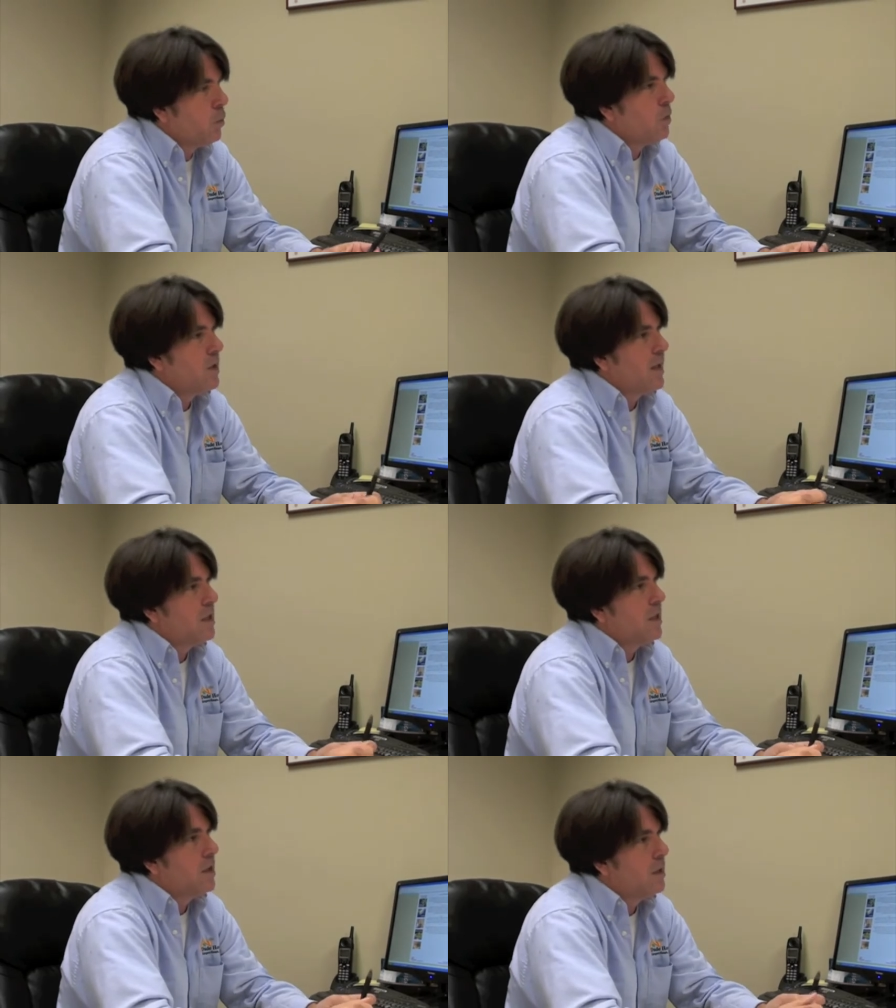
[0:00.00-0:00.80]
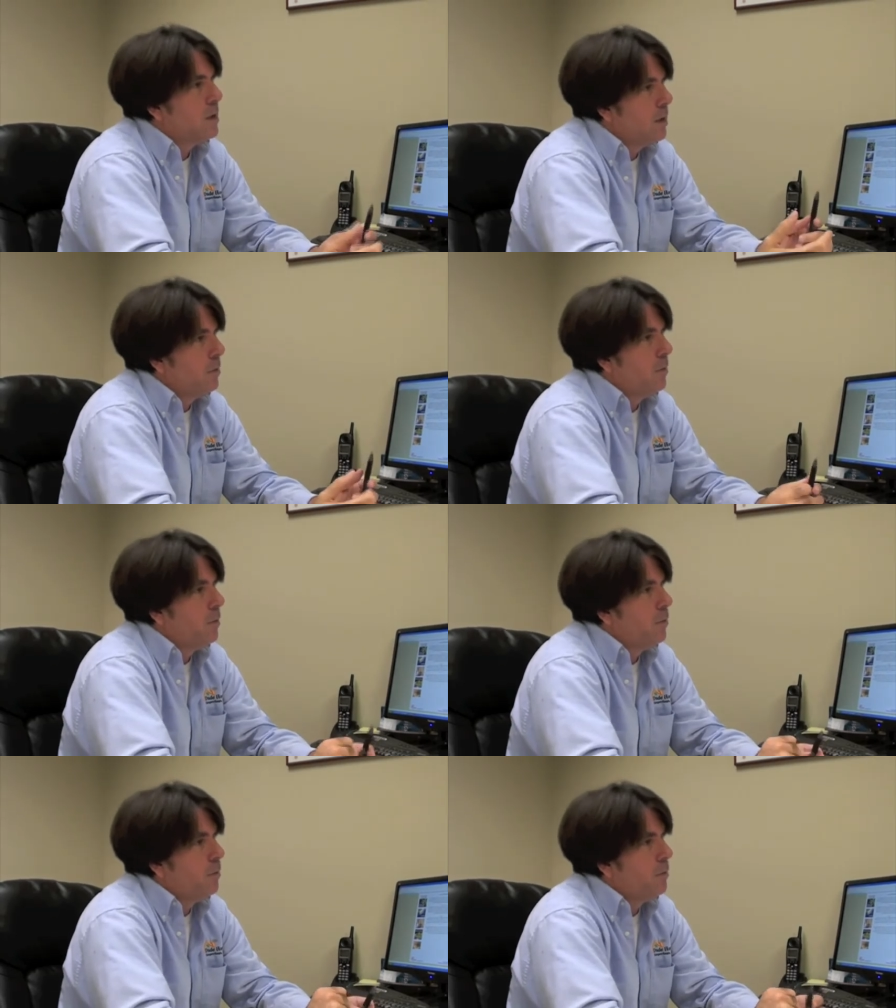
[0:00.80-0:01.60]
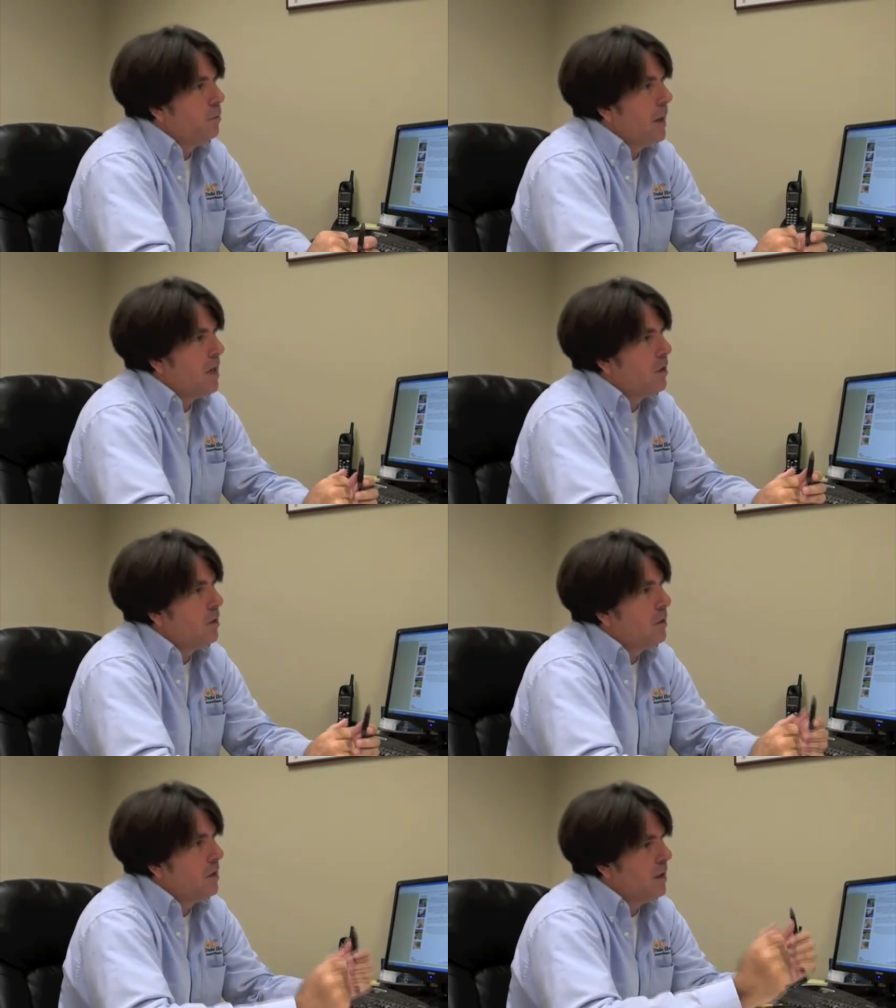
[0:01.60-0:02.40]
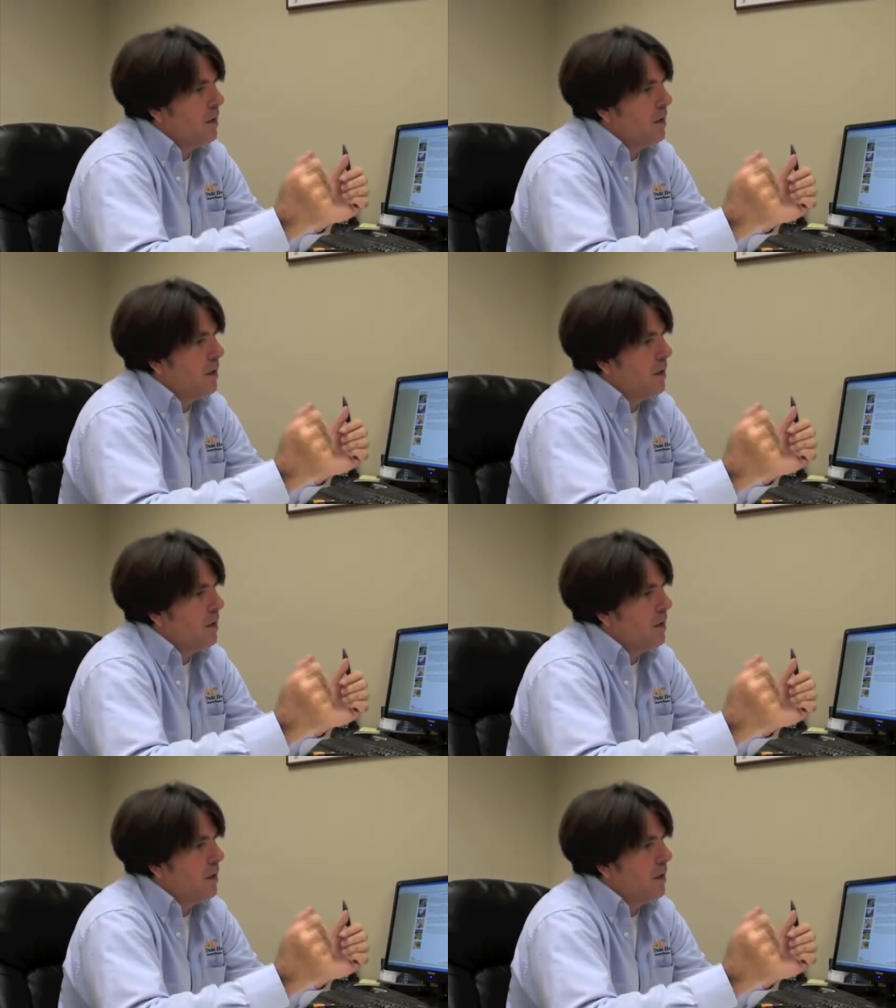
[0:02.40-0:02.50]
We'll take the panel,